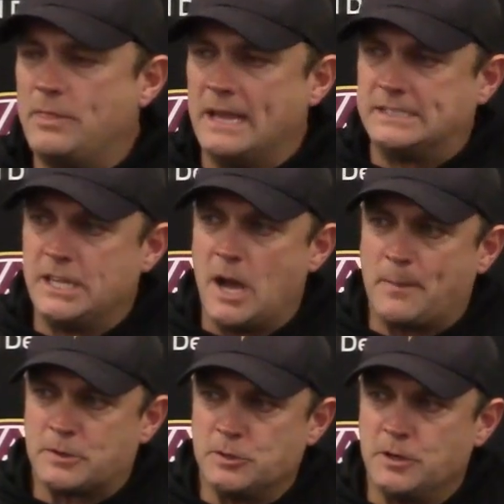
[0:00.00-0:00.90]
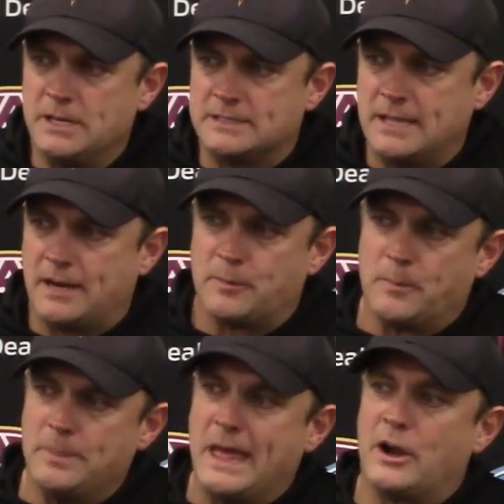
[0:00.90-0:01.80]
see the opportunities that
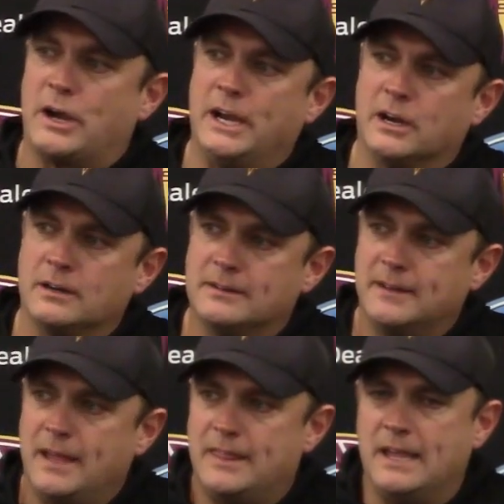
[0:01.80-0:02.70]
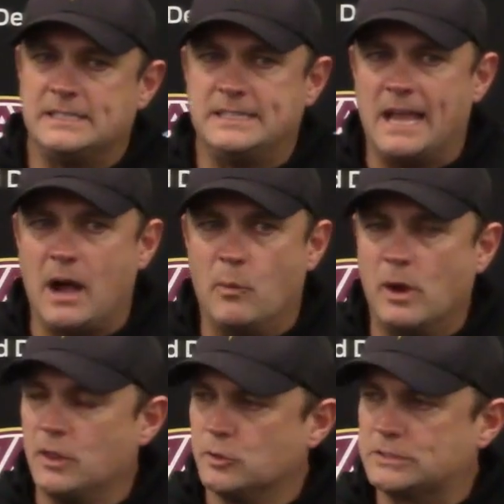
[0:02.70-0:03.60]
are here. They see how
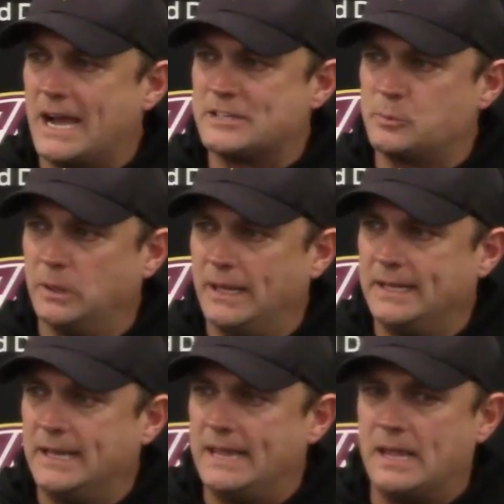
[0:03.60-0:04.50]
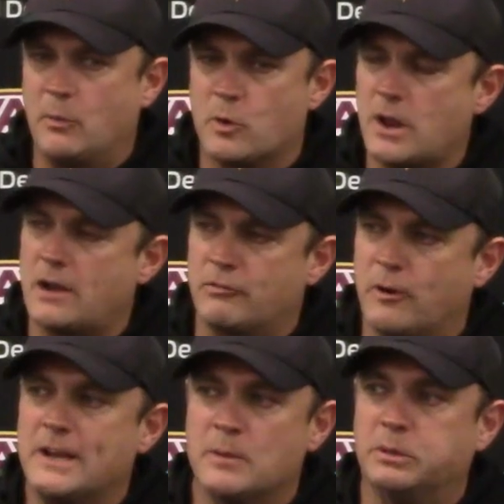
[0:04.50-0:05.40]
well those guys are playing and that we're not
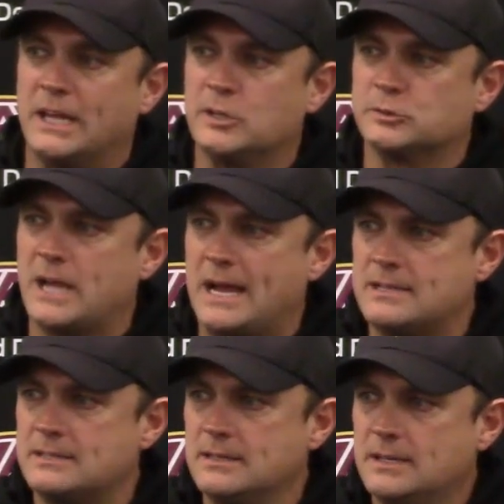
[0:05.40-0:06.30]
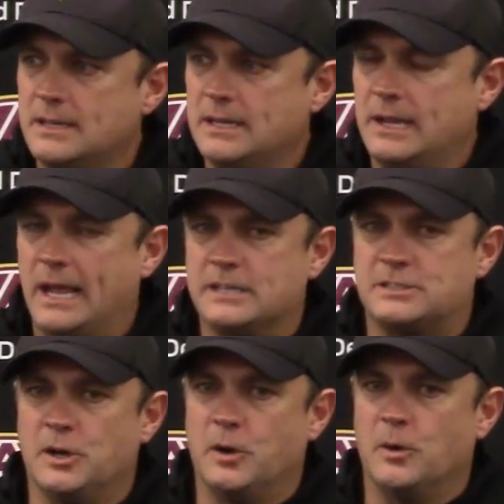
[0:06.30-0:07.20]
afraid to play those guys. And
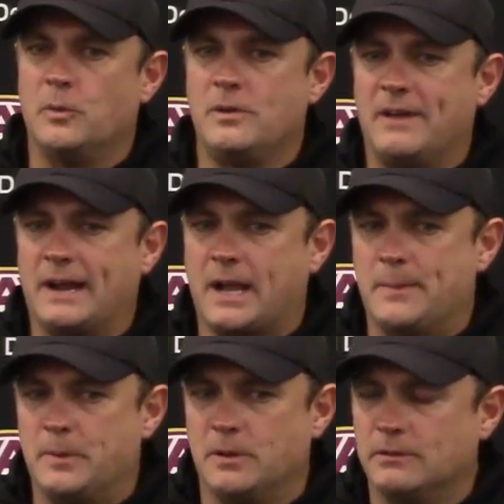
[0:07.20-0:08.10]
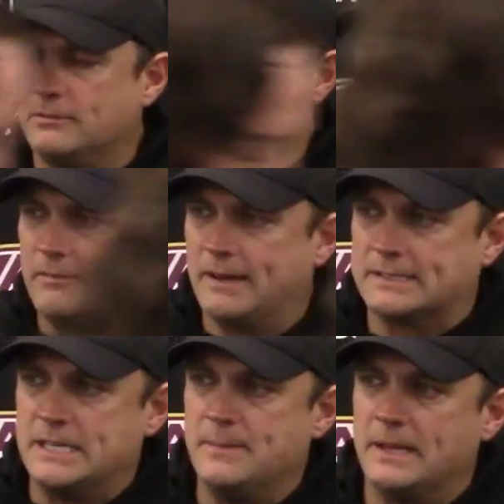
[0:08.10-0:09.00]
so we've had a couple of
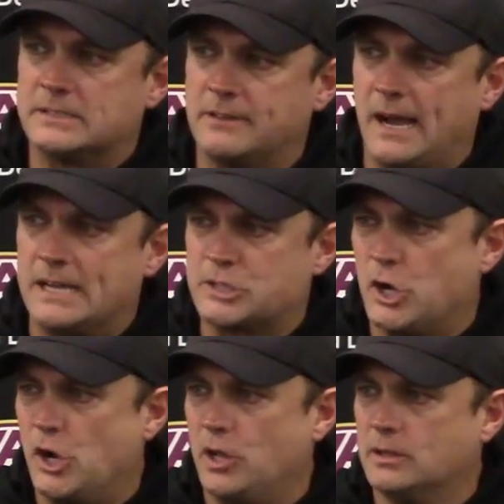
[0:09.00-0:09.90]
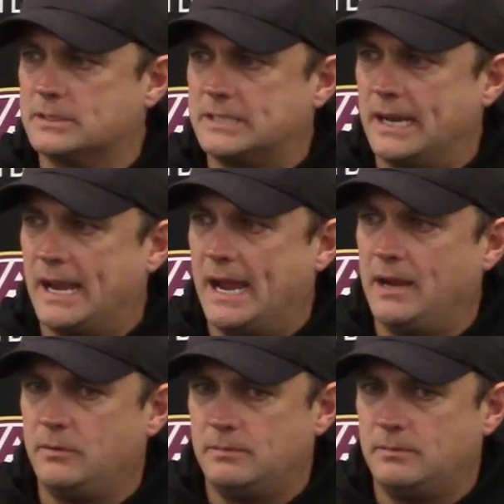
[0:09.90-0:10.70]
ex-teammates of guys call and say, hey,